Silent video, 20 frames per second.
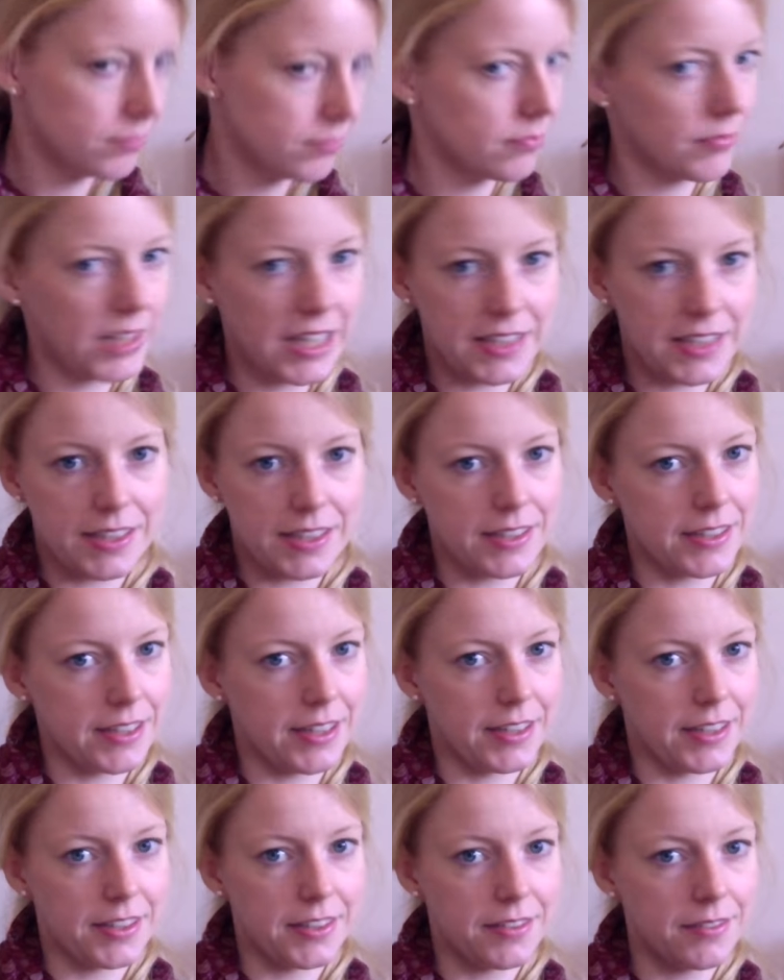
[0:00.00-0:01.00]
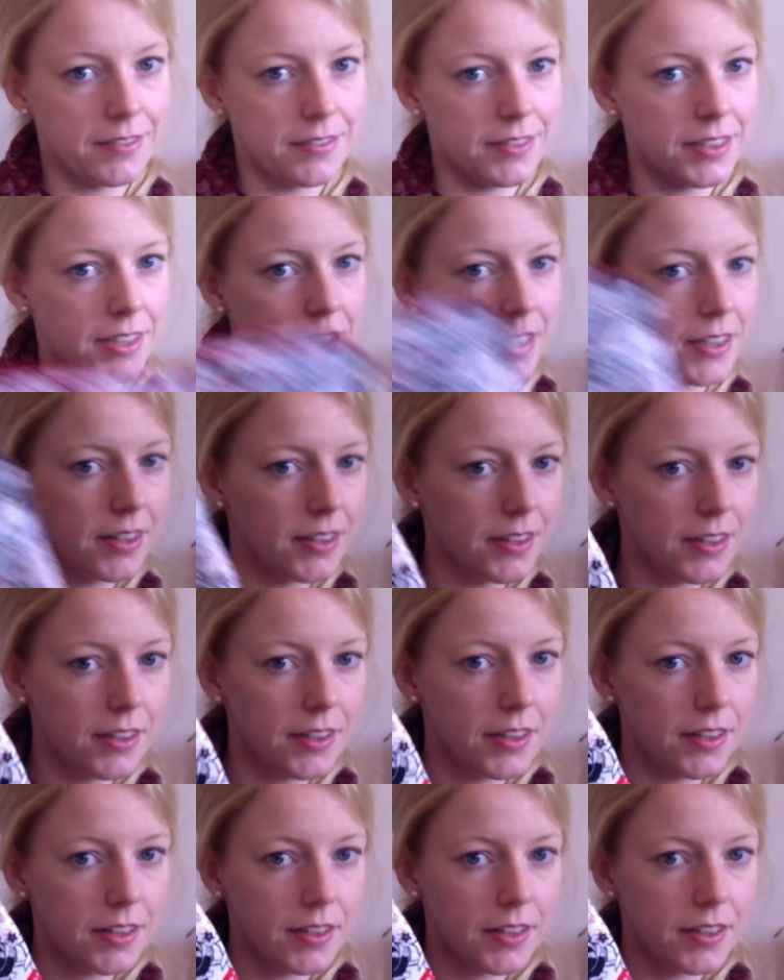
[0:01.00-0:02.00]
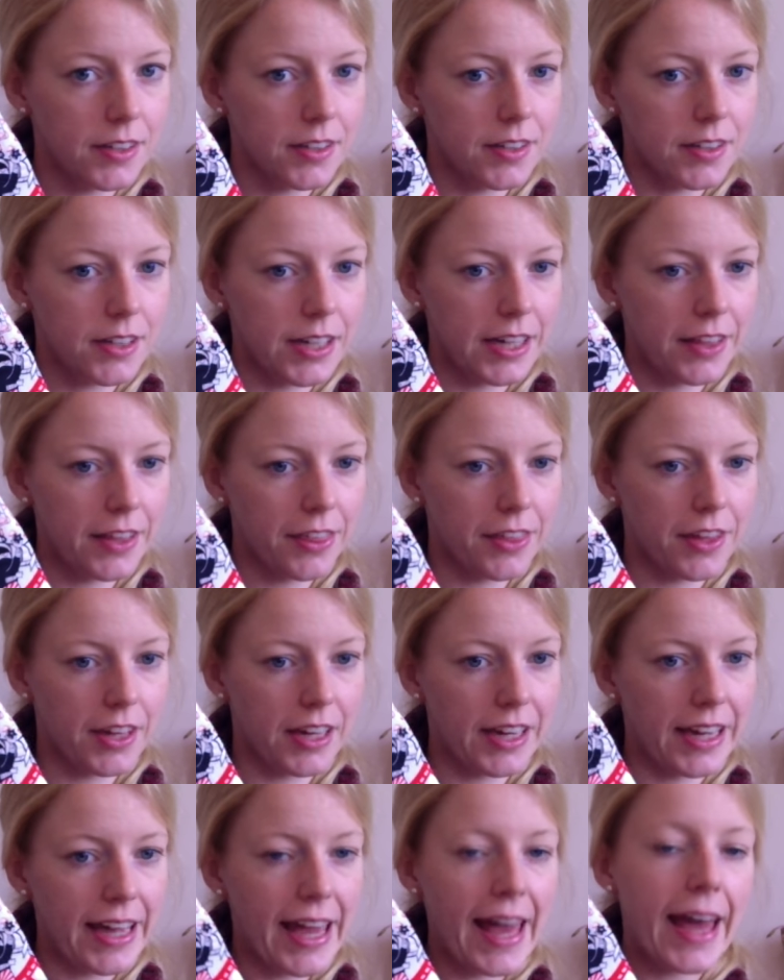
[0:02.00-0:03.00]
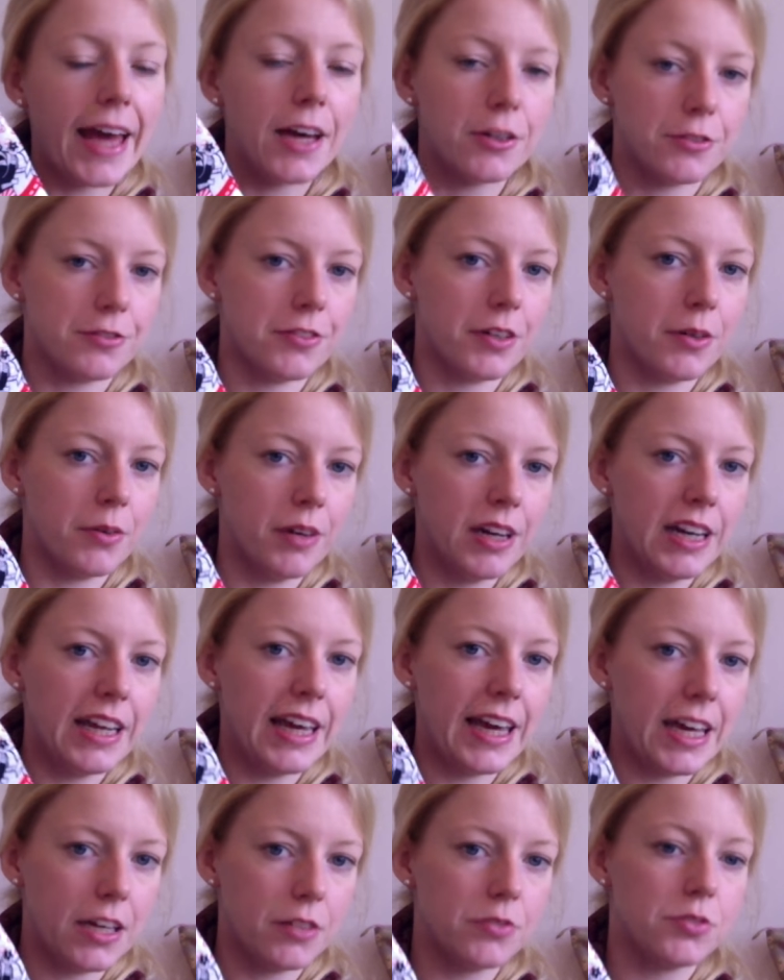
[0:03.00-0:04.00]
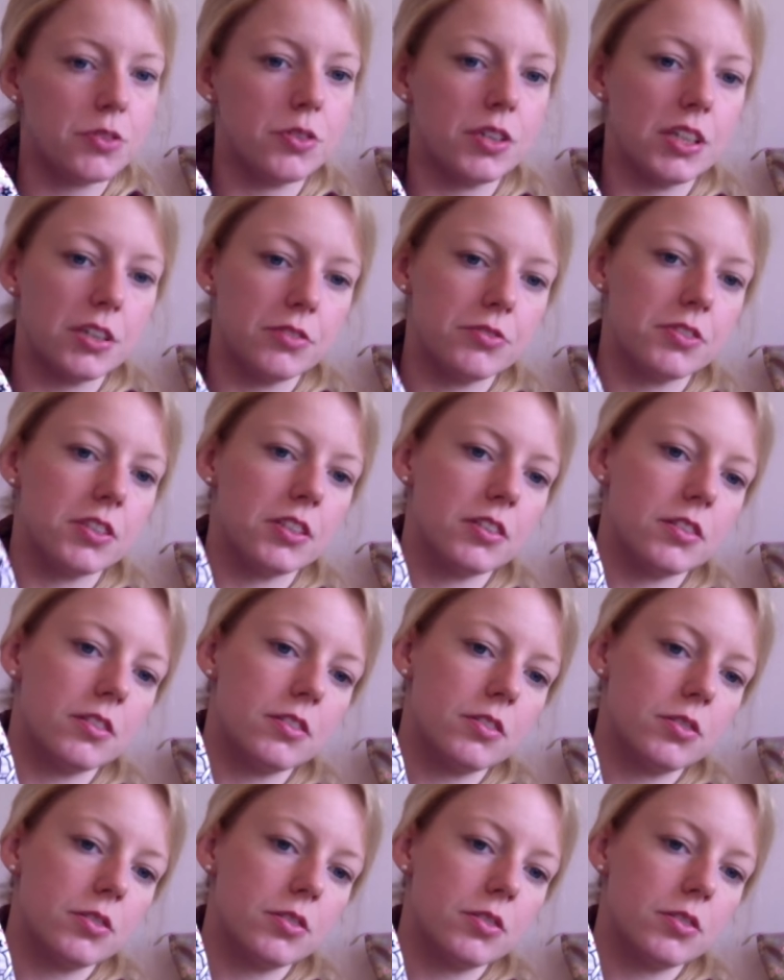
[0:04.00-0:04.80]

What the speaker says: as I said, I think I really have to gift it